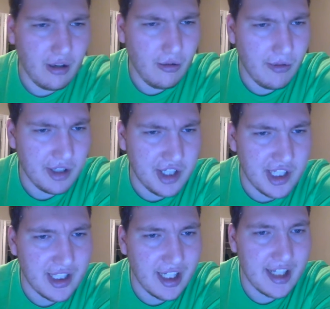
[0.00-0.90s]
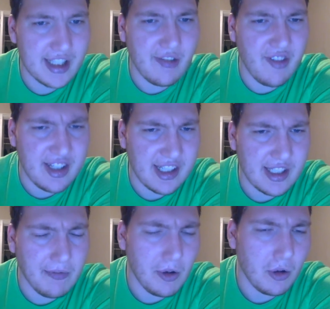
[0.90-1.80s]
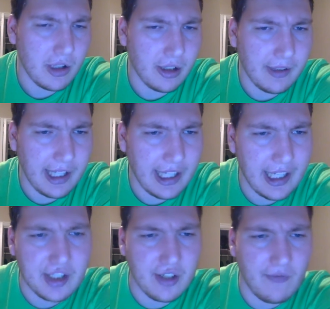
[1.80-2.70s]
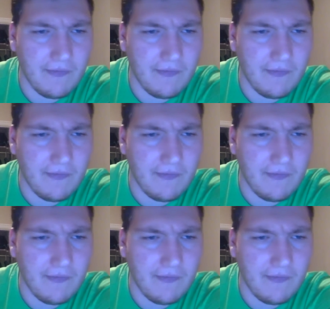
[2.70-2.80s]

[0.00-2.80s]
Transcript: where she studies the physics of nuclear radiation.